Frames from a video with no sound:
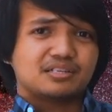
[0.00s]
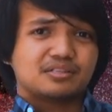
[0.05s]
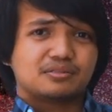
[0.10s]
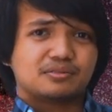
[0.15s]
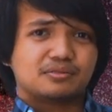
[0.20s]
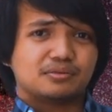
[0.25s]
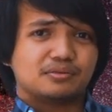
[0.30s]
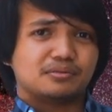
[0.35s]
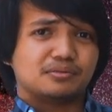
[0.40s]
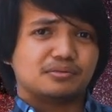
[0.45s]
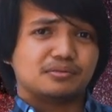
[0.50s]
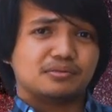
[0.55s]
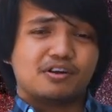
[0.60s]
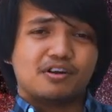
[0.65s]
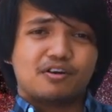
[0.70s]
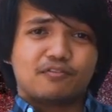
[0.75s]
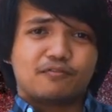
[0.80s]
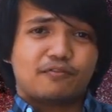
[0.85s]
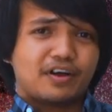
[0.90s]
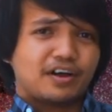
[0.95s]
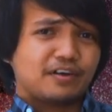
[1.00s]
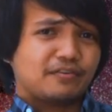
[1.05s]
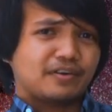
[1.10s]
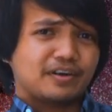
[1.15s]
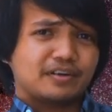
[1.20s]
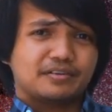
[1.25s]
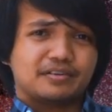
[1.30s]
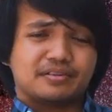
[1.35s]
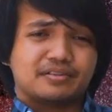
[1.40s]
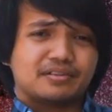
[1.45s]
to
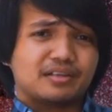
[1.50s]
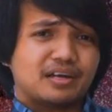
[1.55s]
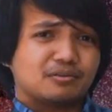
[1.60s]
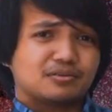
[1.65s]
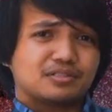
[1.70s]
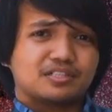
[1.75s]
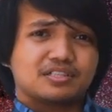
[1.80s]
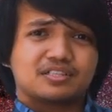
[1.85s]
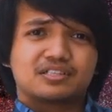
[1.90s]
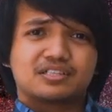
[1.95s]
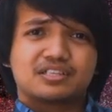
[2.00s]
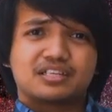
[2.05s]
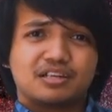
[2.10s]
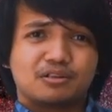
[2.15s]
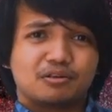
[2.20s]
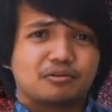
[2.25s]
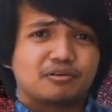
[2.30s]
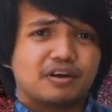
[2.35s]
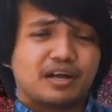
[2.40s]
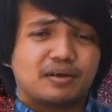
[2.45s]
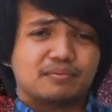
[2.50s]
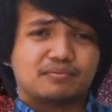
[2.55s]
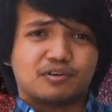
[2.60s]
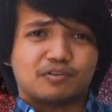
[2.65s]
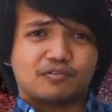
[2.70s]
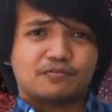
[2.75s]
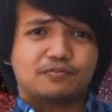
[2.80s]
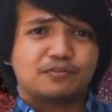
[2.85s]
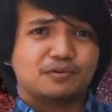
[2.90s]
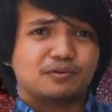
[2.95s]
500,000 kilograms
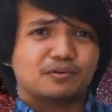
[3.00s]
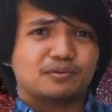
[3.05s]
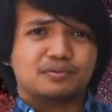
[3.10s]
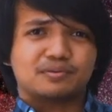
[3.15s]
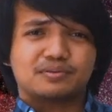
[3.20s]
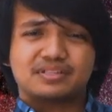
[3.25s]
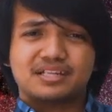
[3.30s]
of fuel,